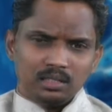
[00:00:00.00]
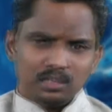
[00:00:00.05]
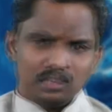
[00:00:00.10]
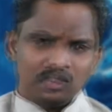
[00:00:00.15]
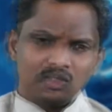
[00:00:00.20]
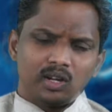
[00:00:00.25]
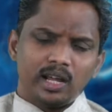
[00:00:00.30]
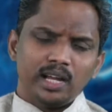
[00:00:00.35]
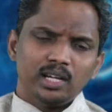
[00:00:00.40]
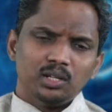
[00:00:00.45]

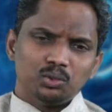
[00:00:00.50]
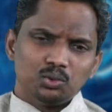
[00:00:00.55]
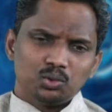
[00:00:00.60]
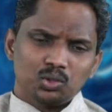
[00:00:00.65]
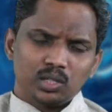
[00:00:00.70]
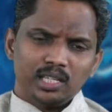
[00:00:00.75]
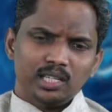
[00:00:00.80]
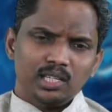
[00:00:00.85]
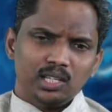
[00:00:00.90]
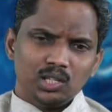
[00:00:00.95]
trying to
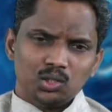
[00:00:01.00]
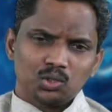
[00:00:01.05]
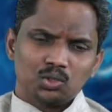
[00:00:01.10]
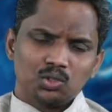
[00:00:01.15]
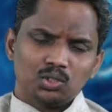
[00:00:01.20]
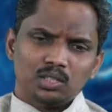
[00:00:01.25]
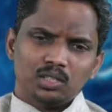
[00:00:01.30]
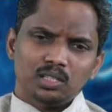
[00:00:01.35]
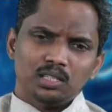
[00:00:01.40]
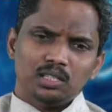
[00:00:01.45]
say
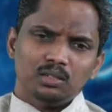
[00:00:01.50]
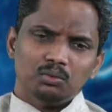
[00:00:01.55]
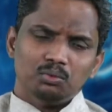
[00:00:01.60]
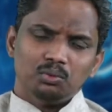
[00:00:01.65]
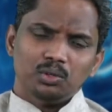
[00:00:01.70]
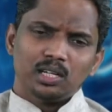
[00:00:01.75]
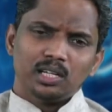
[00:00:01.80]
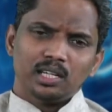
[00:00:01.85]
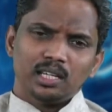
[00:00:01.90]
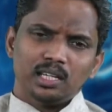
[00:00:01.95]
is, if
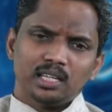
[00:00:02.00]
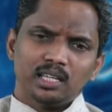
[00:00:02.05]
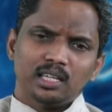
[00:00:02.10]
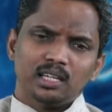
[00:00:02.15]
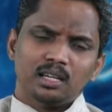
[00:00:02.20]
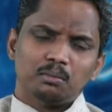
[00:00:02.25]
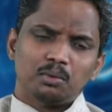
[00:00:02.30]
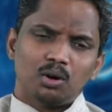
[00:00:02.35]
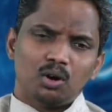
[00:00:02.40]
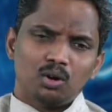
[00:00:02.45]
you are
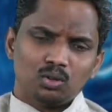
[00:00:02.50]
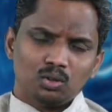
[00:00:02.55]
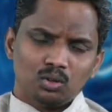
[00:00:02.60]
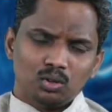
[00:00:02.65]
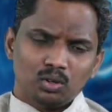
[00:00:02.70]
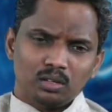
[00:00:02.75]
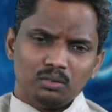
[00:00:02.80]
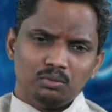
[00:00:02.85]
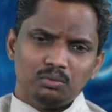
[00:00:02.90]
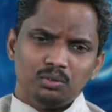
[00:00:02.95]
taking about
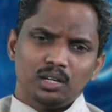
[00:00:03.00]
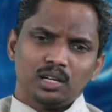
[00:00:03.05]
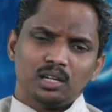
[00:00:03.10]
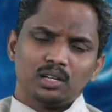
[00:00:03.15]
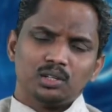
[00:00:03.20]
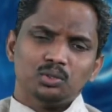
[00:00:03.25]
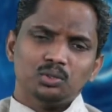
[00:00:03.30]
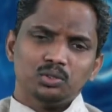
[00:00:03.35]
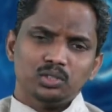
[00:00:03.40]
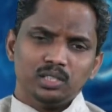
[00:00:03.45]
or if you
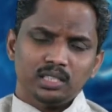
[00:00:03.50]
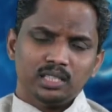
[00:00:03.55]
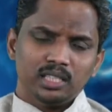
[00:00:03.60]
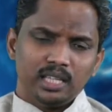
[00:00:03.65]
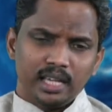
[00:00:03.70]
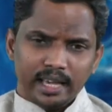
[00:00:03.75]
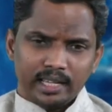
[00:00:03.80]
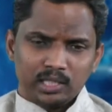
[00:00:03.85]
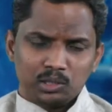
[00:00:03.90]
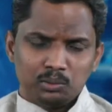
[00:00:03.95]
are using
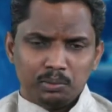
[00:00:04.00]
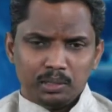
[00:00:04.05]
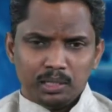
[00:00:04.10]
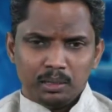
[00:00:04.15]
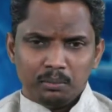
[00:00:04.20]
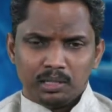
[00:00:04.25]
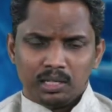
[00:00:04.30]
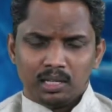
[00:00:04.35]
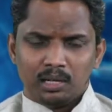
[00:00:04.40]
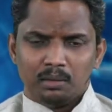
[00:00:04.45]
the
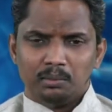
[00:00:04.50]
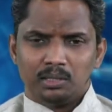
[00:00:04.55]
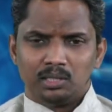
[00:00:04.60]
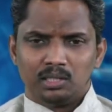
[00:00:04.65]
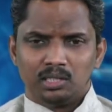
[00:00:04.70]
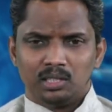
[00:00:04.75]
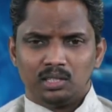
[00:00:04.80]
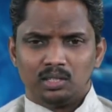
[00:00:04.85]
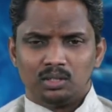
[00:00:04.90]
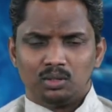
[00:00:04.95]
experimental
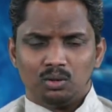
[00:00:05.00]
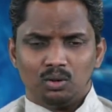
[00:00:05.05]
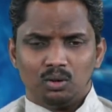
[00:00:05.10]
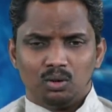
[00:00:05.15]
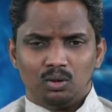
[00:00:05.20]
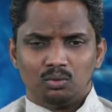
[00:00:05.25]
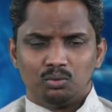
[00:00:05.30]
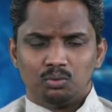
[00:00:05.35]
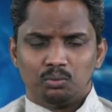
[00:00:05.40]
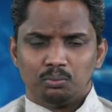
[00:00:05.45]
method
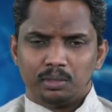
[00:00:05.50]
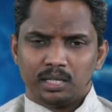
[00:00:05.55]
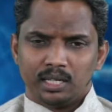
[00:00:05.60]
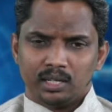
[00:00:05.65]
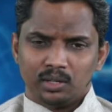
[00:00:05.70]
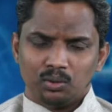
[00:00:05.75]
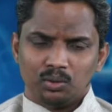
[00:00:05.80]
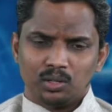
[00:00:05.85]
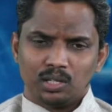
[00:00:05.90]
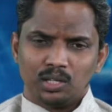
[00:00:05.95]
of
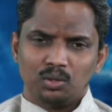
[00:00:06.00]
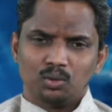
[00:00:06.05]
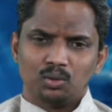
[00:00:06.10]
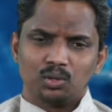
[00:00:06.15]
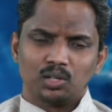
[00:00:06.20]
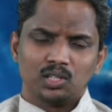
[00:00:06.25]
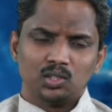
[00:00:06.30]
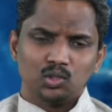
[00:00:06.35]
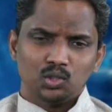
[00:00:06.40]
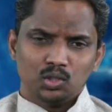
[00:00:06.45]
pedagogy
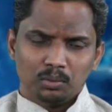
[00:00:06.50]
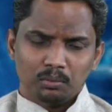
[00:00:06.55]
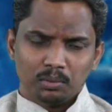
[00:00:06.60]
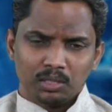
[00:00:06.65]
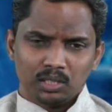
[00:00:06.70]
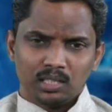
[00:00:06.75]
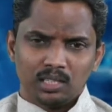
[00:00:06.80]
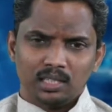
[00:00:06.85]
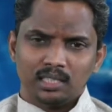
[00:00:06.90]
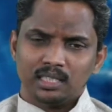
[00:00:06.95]
or teaching
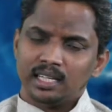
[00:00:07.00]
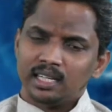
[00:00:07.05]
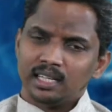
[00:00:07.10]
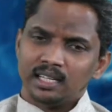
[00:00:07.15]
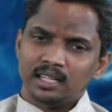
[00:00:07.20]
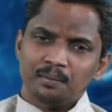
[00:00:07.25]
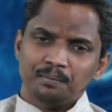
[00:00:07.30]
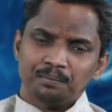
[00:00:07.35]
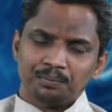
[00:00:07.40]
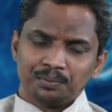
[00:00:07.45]
method,
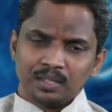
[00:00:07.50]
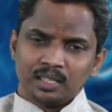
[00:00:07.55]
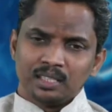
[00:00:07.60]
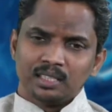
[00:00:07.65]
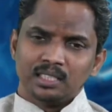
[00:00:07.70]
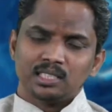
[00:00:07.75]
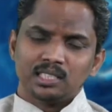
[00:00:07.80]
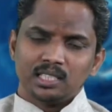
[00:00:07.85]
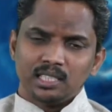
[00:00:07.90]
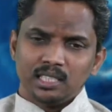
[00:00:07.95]
then
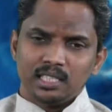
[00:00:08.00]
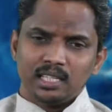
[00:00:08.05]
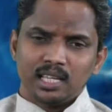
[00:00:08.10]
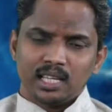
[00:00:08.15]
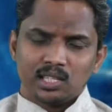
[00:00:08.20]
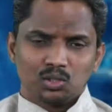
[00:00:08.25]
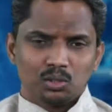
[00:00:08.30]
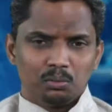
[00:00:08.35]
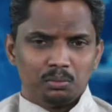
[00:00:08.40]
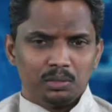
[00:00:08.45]
the setting
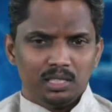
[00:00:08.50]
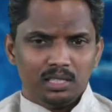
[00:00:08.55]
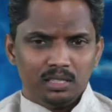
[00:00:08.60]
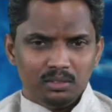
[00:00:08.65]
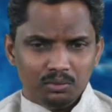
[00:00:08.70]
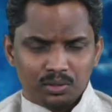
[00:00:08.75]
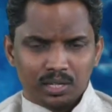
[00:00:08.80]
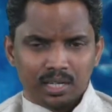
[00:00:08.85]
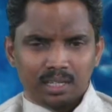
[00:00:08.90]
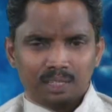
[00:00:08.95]
has to be
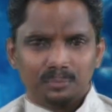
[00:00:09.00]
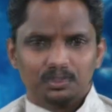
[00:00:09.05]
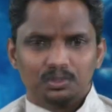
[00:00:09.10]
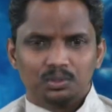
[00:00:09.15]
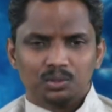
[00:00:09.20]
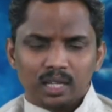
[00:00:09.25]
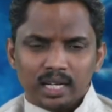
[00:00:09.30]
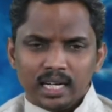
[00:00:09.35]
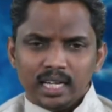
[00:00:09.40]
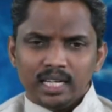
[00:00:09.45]
different.
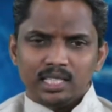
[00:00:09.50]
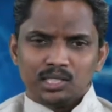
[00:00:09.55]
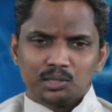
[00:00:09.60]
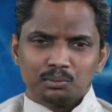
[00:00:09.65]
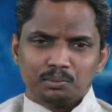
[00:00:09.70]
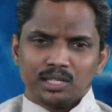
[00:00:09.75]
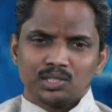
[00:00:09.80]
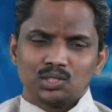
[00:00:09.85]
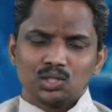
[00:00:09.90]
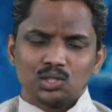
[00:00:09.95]
So learning
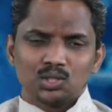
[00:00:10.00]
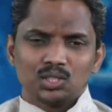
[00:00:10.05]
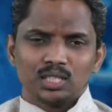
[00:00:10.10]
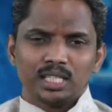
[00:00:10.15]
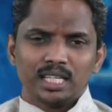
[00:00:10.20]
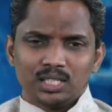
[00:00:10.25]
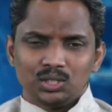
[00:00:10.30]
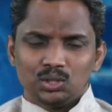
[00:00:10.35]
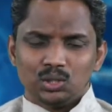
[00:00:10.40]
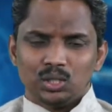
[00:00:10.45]
spaces
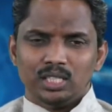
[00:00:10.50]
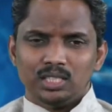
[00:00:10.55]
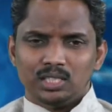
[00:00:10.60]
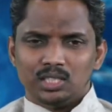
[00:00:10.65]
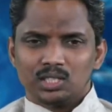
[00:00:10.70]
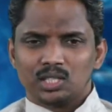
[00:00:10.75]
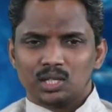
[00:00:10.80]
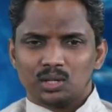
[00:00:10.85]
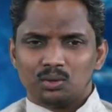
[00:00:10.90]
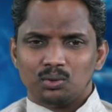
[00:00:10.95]
then
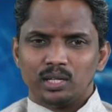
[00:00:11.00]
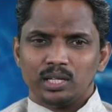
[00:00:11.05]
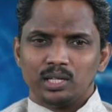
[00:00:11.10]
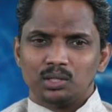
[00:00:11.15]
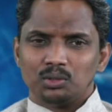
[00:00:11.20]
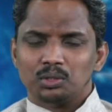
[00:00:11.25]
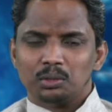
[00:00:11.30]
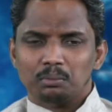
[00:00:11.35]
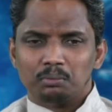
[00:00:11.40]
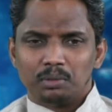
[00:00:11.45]
changes
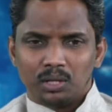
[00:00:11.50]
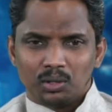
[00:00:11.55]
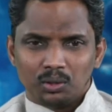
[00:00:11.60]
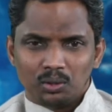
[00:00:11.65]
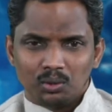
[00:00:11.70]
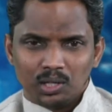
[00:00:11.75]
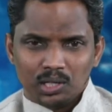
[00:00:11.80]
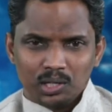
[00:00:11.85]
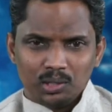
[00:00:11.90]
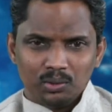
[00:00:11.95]
according to the
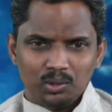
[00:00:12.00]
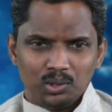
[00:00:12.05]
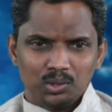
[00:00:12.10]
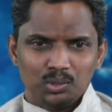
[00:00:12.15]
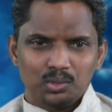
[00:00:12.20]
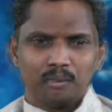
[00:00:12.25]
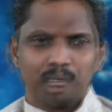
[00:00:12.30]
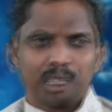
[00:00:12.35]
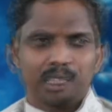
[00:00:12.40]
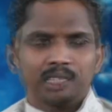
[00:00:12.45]
pedagogy
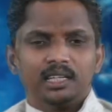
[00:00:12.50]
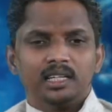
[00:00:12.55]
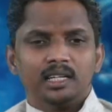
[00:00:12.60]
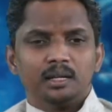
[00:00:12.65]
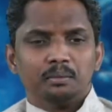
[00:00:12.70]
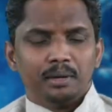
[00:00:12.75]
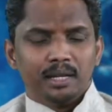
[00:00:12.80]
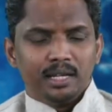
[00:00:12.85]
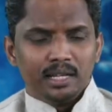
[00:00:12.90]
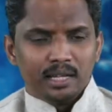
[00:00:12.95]
also. Then
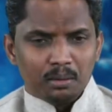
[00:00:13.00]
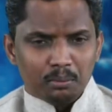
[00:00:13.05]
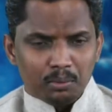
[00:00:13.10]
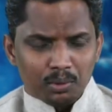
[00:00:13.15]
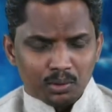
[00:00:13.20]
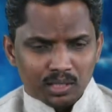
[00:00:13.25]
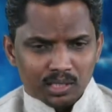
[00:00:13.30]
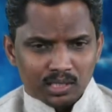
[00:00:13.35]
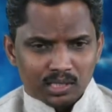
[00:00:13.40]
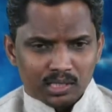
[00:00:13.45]
depending
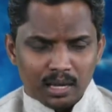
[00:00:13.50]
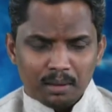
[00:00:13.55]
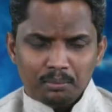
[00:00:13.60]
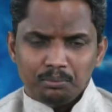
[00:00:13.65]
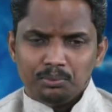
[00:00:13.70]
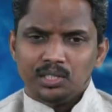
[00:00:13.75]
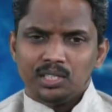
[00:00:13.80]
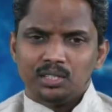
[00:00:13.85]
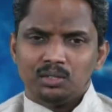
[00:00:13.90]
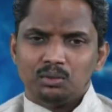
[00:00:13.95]
upon the
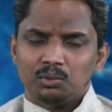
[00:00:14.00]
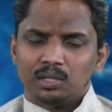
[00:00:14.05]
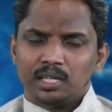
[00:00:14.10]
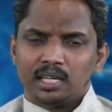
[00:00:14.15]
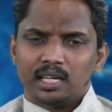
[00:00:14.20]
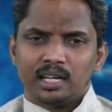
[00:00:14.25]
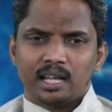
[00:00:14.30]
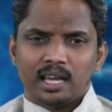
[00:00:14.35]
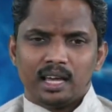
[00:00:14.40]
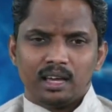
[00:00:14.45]
subject we
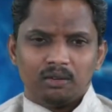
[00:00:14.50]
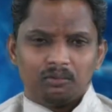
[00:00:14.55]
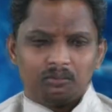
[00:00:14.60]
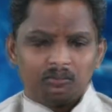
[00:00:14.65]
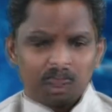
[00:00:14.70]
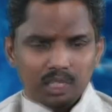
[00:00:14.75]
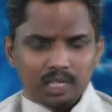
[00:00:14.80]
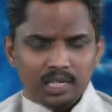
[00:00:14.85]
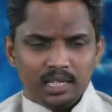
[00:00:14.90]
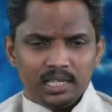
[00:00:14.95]
can have
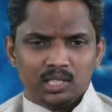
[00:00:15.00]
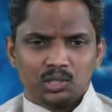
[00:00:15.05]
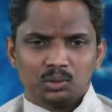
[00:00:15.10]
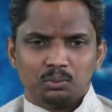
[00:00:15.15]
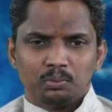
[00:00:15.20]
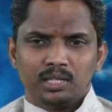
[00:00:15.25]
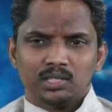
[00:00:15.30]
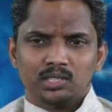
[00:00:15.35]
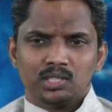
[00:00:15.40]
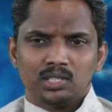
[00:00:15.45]
learning
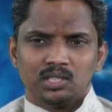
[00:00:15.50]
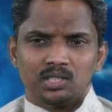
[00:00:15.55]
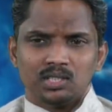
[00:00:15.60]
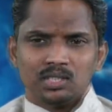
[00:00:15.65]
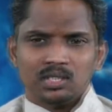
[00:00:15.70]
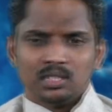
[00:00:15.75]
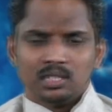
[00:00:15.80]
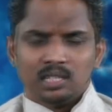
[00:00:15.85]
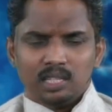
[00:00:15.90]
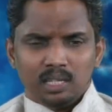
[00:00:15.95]
spaces.
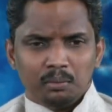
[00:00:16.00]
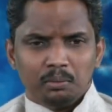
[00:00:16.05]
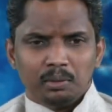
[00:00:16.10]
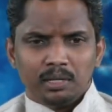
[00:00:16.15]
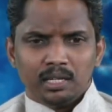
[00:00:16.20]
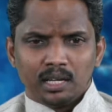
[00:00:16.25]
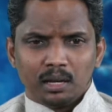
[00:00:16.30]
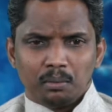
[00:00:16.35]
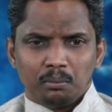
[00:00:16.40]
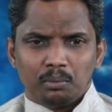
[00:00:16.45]
Then
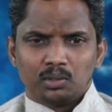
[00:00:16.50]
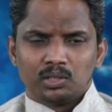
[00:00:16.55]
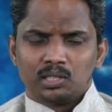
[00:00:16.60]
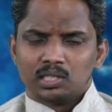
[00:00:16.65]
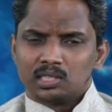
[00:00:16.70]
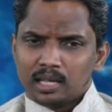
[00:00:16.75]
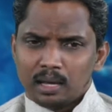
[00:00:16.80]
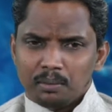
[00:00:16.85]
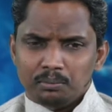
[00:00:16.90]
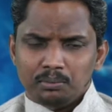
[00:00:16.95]
depending upon the
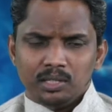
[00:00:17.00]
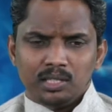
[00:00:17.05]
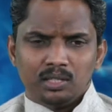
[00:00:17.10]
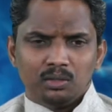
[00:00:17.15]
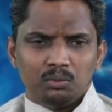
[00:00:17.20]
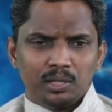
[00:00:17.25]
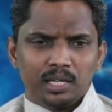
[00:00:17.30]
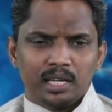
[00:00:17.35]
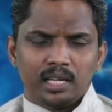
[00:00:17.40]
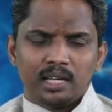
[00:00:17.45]

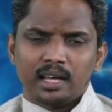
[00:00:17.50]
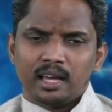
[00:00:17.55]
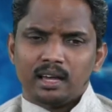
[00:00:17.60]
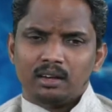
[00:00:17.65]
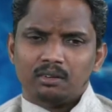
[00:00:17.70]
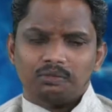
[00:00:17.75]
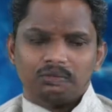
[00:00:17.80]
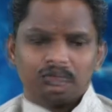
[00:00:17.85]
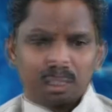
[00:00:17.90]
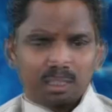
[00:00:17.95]
subject we can
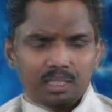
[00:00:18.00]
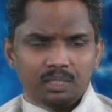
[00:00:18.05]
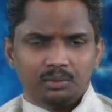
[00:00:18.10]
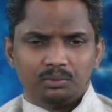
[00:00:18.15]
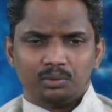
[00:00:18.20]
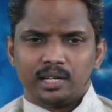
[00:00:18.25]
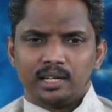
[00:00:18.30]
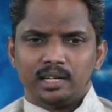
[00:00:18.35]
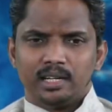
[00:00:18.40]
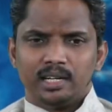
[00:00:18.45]
have
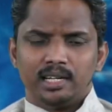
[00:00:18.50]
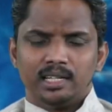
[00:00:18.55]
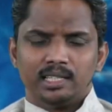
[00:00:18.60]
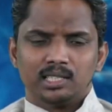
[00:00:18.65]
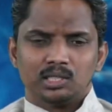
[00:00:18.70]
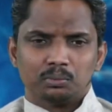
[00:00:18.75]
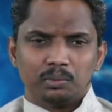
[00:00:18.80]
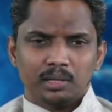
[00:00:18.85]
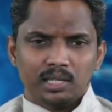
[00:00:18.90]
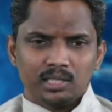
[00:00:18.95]
different
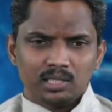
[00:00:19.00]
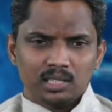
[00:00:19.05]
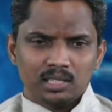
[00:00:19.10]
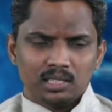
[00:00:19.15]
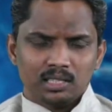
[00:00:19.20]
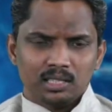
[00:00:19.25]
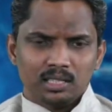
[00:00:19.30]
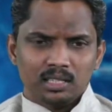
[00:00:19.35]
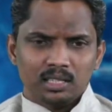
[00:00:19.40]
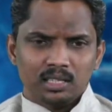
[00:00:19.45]
learning
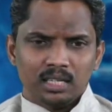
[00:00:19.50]
spaces.